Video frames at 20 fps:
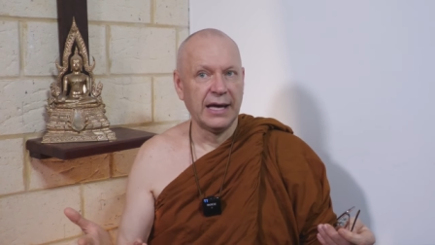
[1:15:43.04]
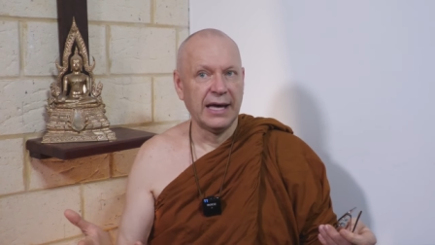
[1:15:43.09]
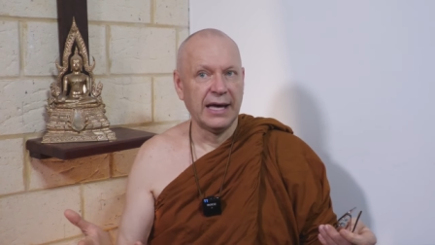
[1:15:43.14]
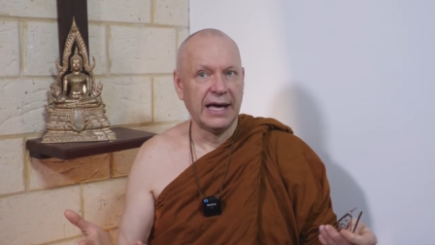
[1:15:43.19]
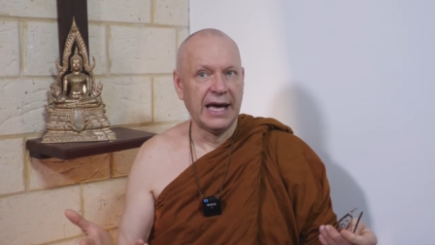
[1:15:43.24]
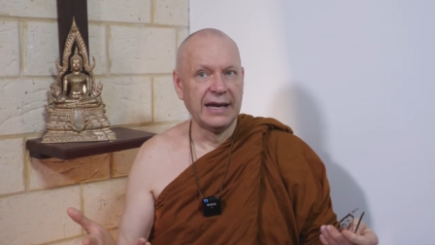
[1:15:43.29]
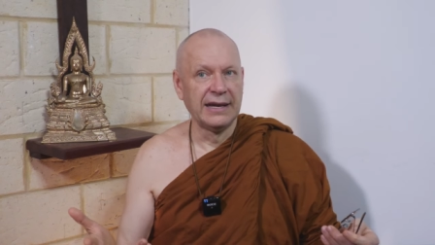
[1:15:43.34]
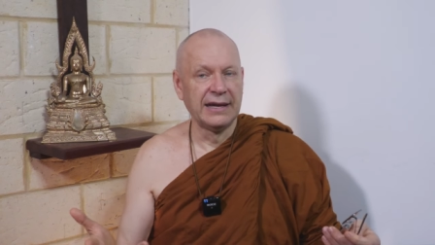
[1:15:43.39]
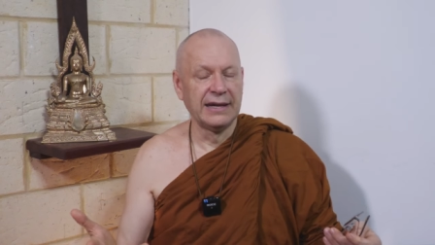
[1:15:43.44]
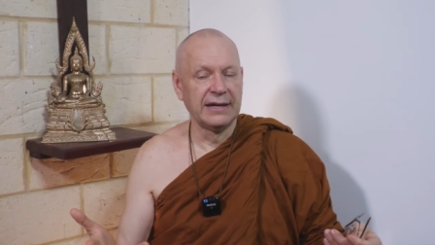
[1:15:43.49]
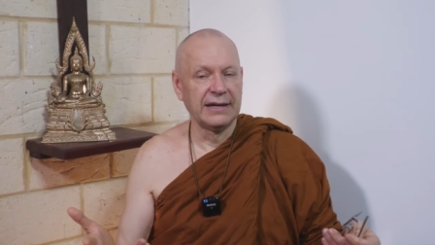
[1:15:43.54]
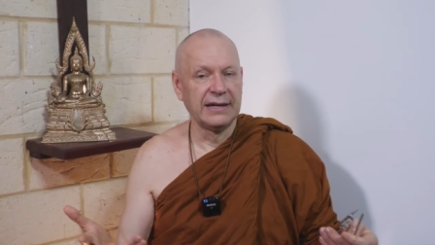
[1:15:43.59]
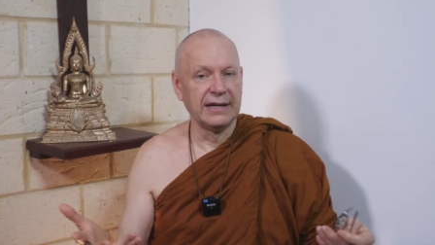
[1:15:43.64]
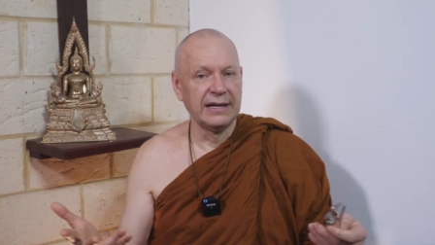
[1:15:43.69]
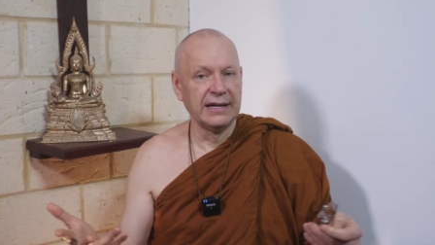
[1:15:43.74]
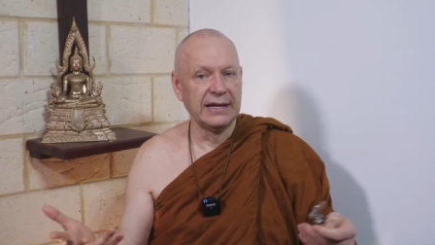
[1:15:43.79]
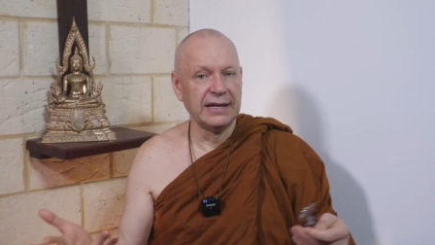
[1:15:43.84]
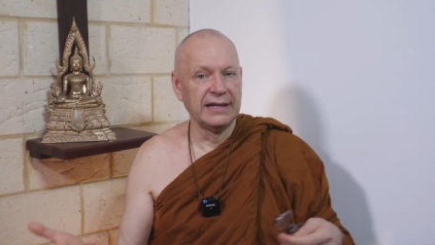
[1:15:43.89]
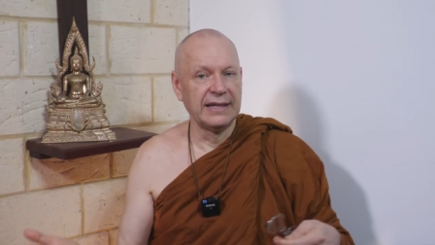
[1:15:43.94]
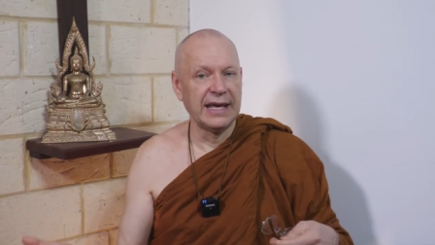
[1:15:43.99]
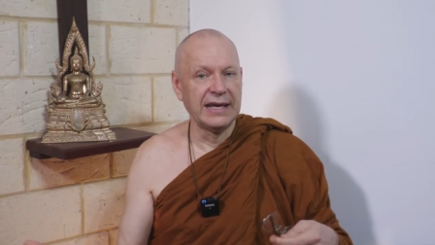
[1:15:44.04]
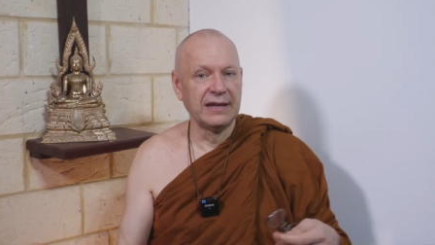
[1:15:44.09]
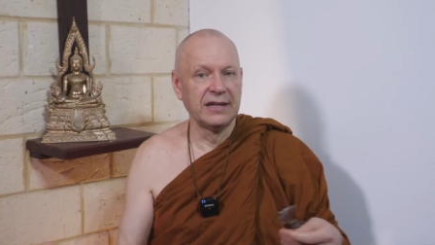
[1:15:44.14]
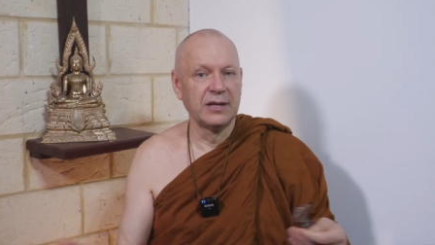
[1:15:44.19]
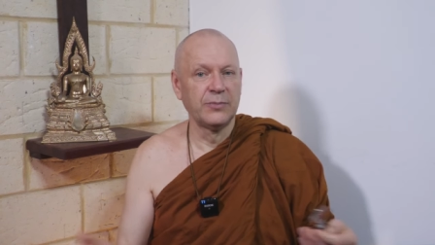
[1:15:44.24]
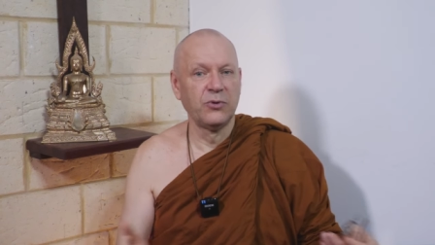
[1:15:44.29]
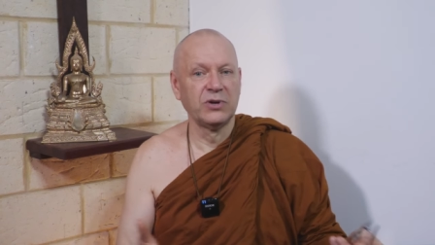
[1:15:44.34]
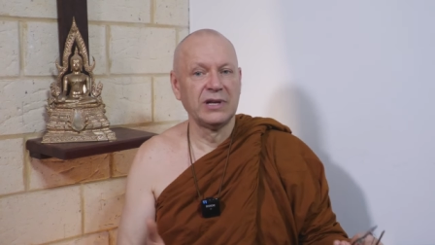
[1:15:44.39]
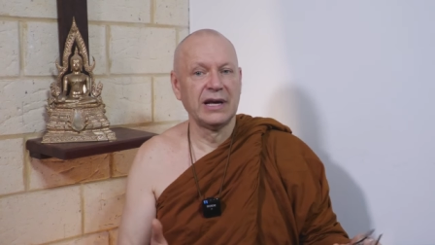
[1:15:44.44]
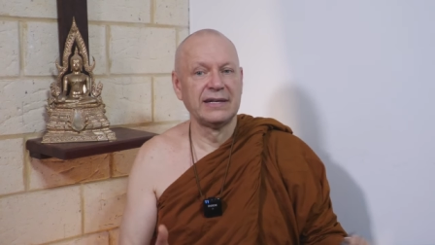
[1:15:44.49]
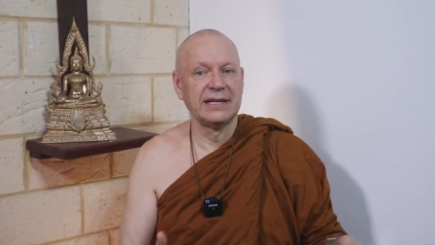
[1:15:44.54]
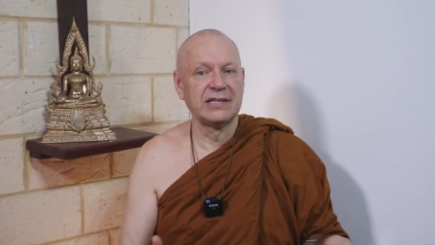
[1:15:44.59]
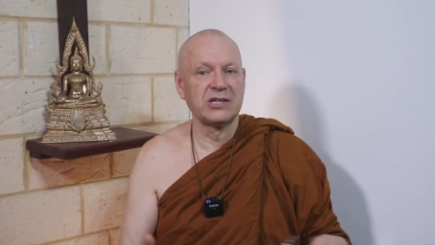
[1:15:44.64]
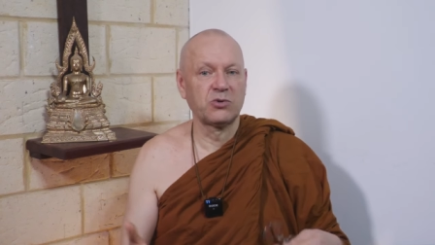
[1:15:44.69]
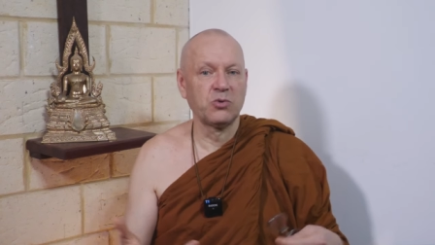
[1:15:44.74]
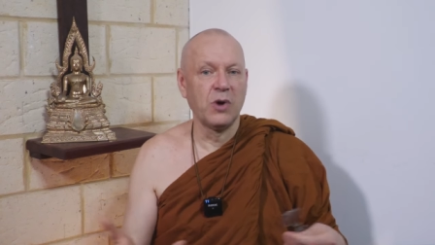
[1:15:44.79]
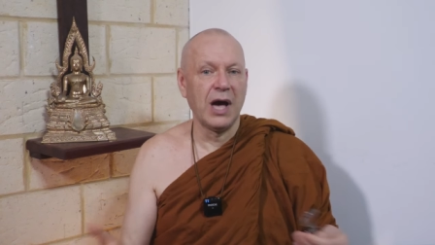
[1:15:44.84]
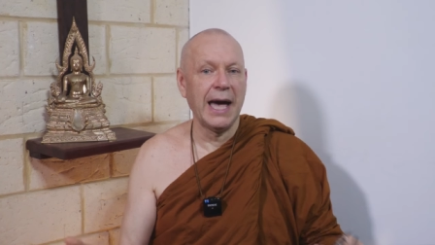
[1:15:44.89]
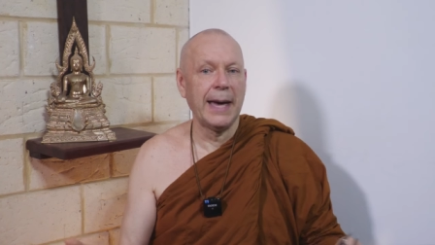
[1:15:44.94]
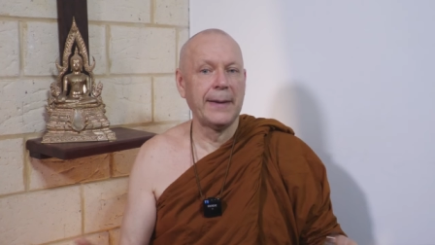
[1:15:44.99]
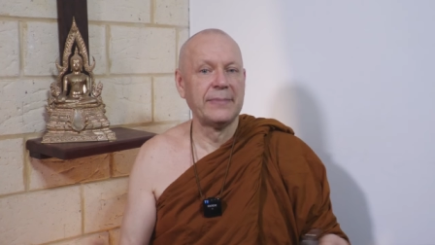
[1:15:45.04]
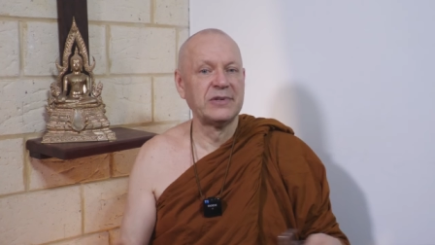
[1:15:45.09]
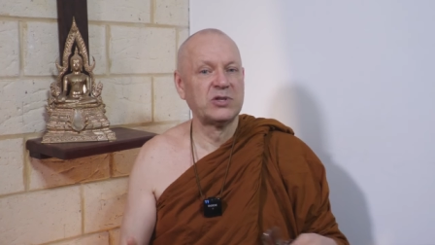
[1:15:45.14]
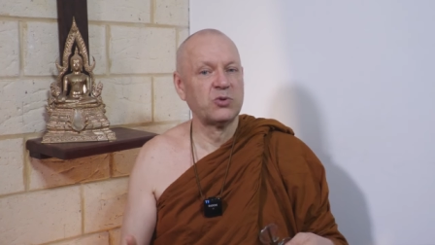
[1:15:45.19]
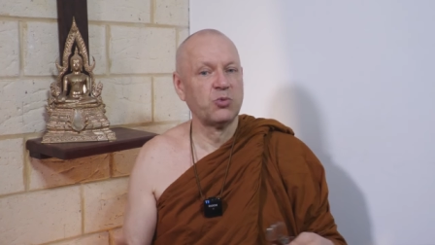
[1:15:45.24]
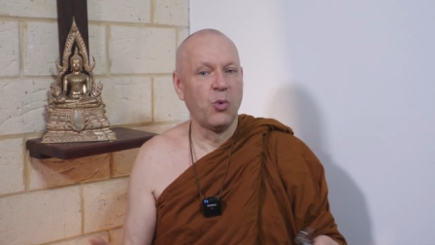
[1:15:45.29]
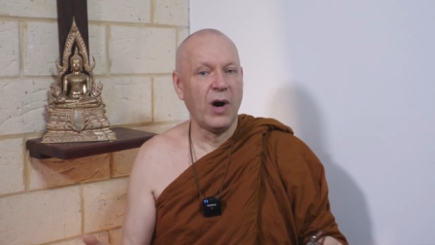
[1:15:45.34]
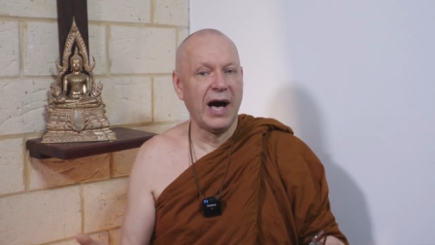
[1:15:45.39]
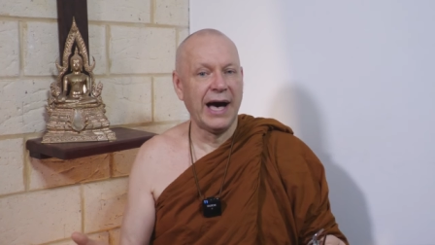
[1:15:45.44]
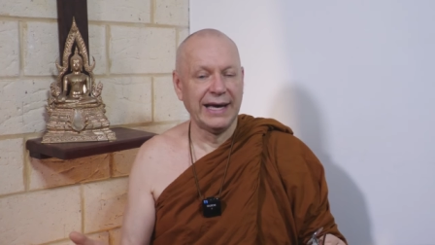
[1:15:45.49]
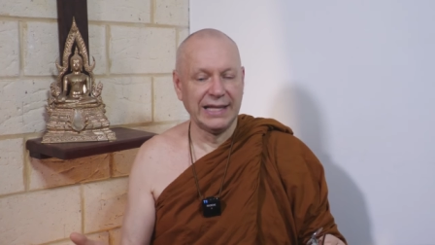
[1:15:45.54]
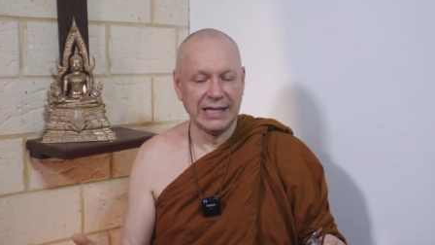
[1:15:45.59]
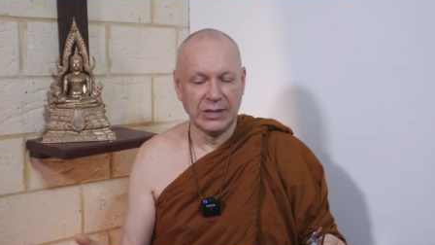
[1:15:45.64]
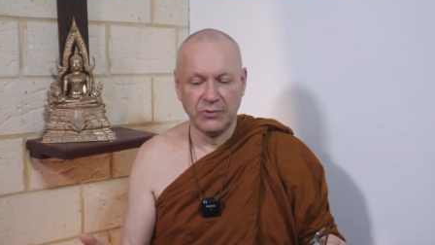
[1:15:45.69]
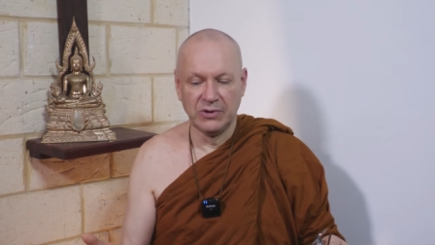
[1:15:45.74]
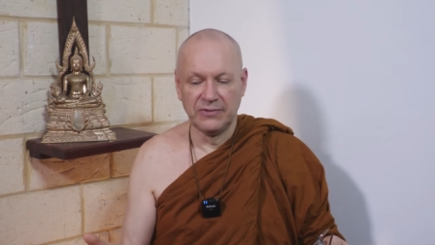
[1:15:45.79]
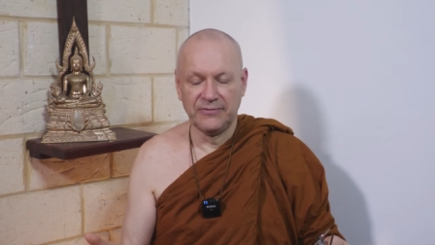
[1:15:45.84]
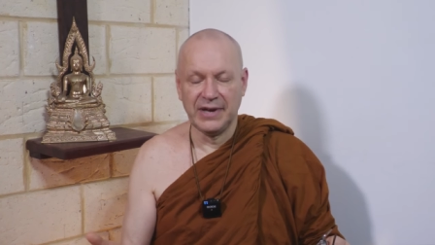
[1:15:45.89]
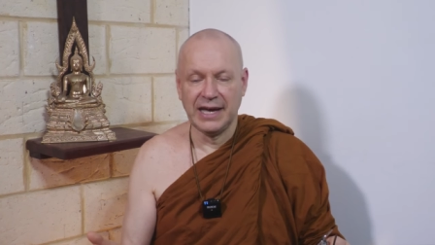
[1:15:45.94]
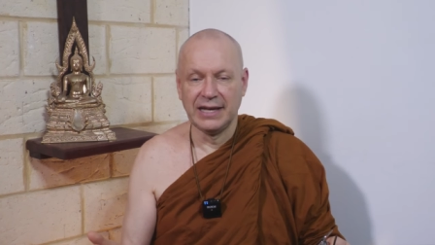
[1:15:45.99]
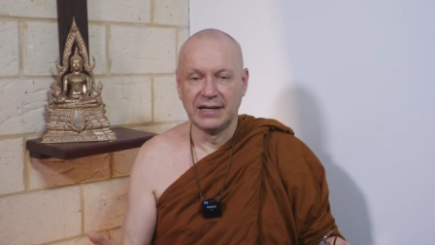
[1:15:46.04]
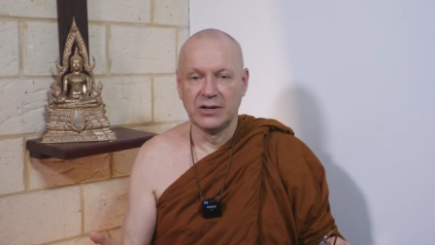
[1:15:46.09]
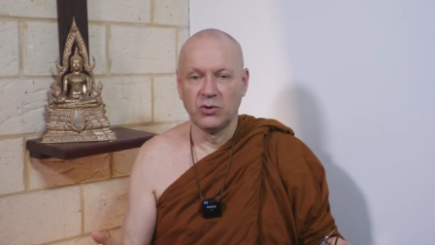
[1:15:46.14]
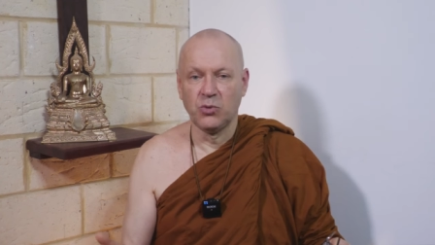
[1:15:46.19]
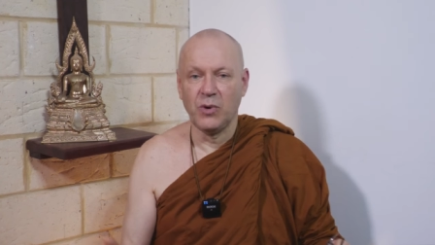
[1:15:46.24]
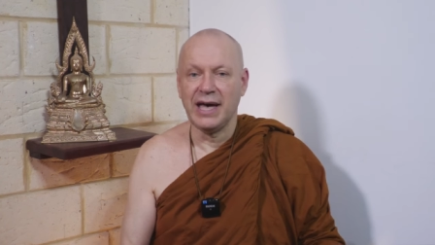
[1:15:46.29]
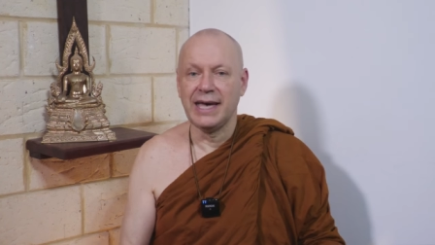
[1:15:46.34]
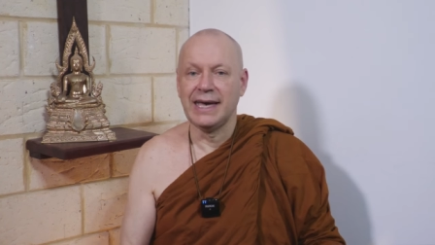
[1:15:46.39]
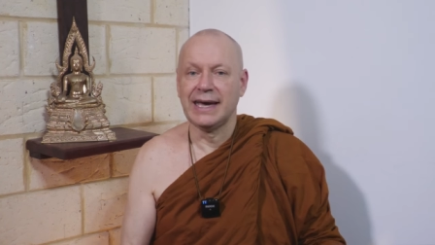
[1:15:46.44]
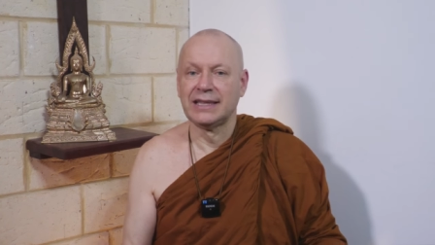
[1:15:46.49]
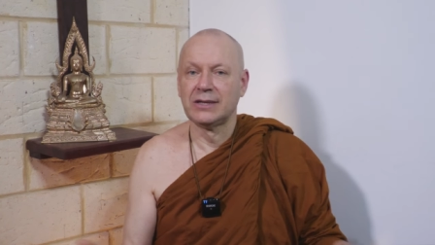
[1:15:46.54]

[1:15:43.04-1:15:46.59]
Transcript: And then the Buddha describes why they would fade away,